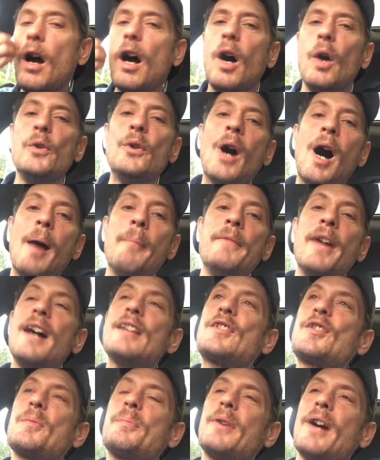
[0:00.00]
Oh no, I'm
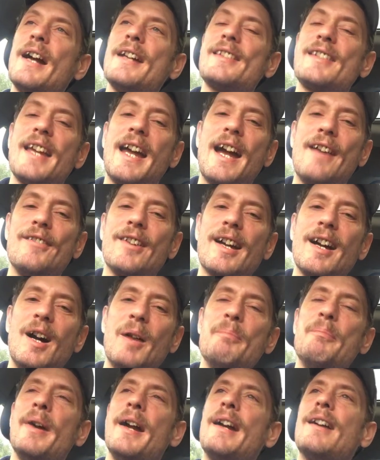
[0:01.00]
not surprised they haven't
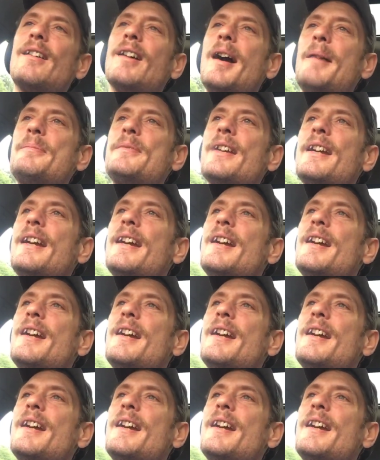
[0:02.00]
gone bankrupt,